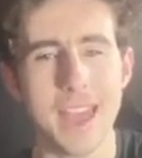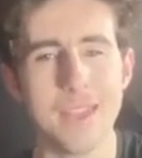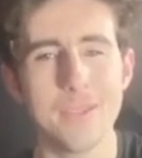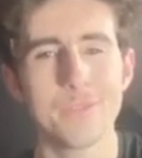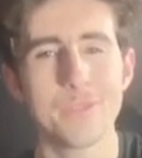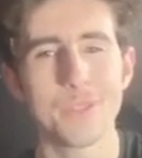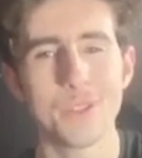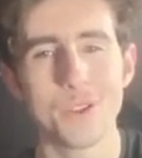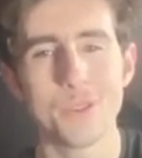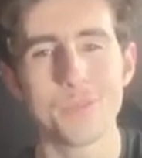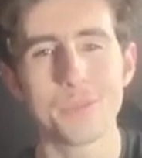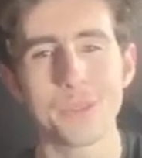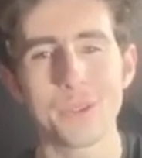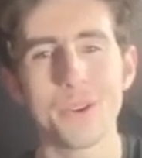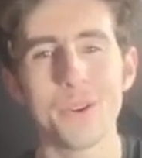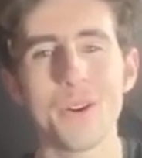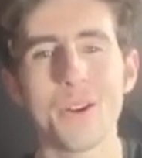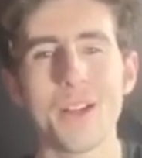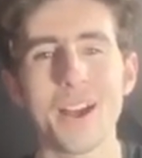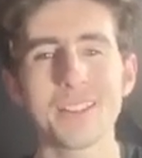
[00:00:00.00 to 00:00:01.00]
envelopes.
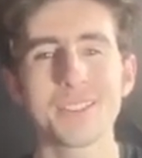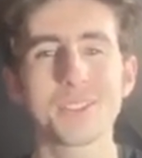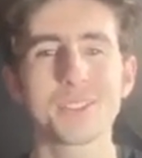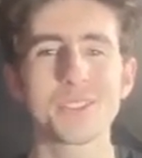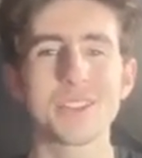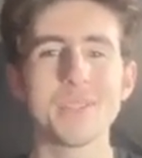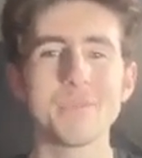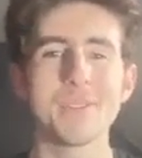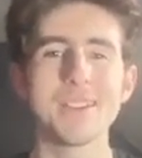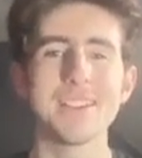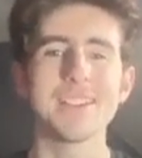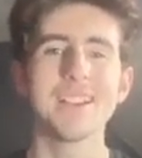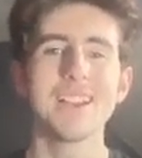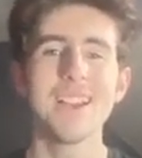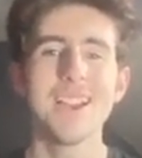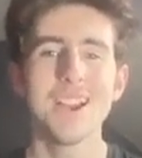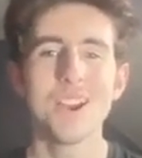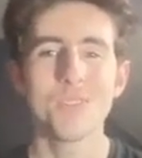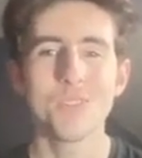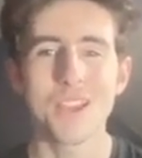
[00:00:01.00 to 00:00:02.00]
Oh, that's creepy.
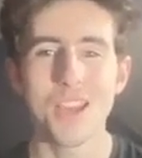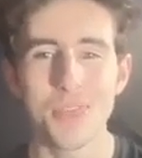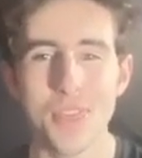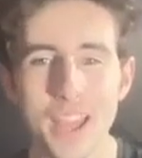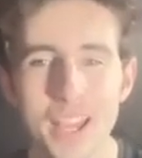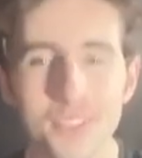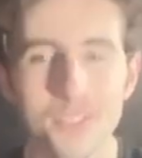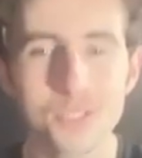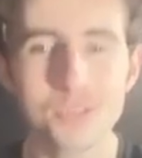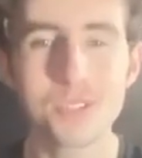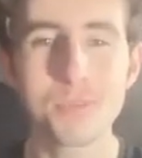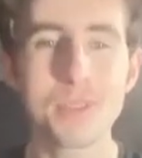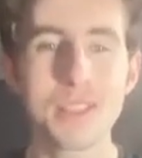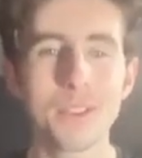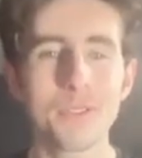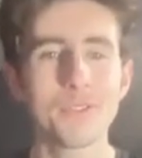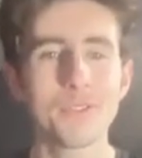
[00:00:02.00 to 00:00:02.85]
We are thankful to be the